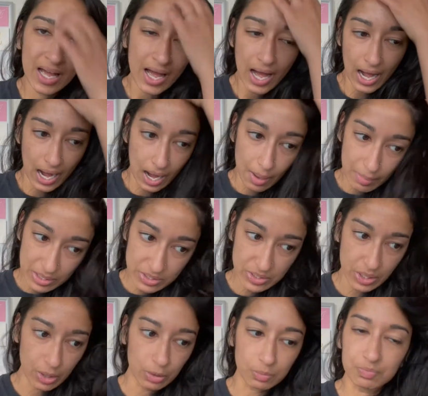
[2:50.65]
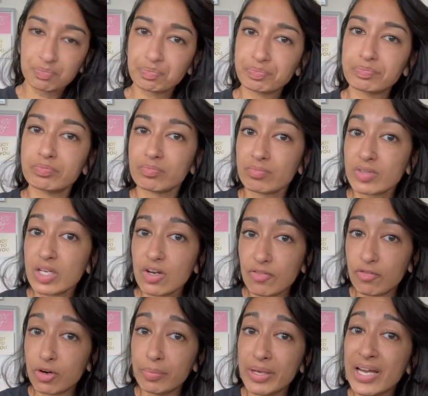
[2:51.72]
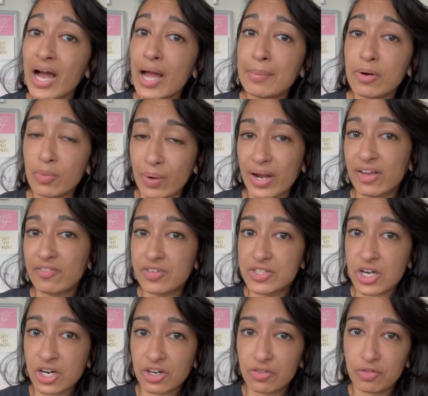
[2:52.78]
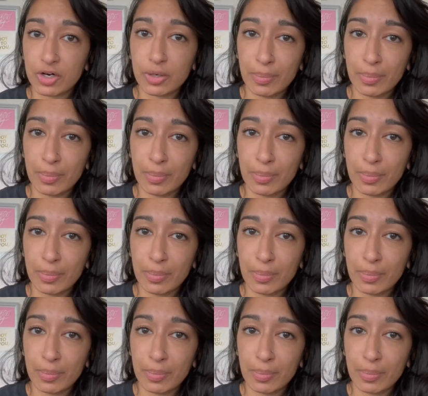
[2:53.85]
And so for me, I'm a wedding photographer,